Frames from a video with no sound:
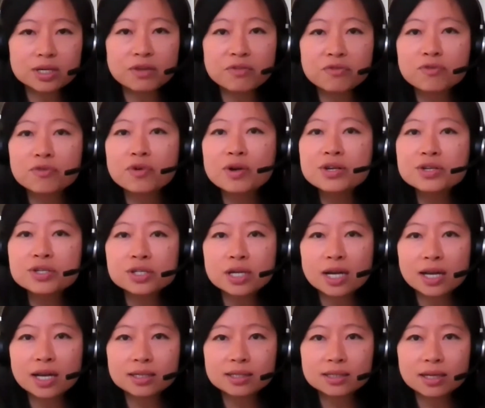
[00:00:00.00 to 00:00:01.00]

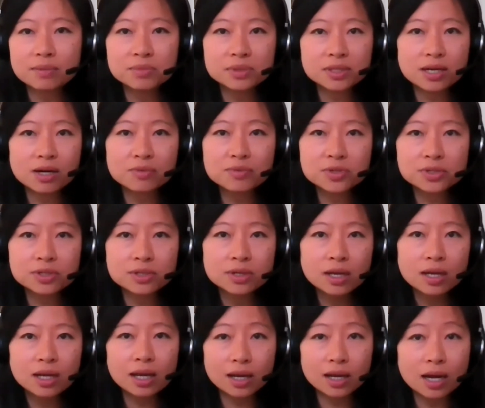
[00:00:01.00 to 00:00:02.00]
differentiate themselves
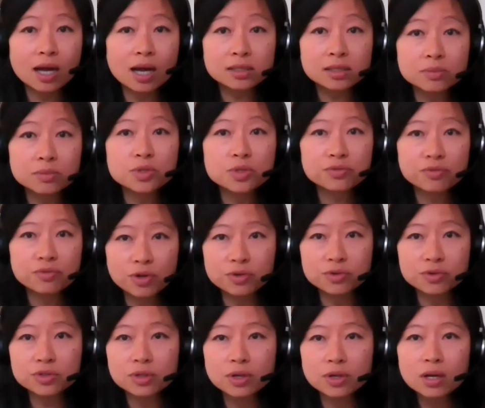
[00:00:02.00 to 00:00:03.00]
in customers'
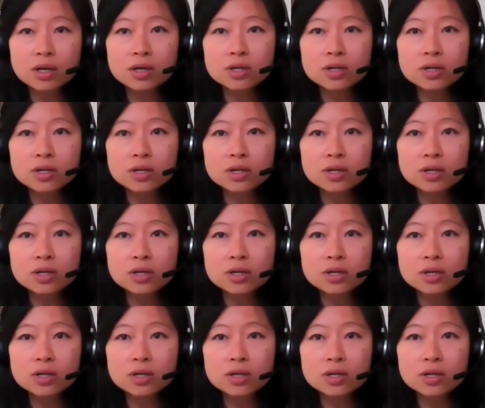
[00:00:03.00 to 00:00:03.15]
views.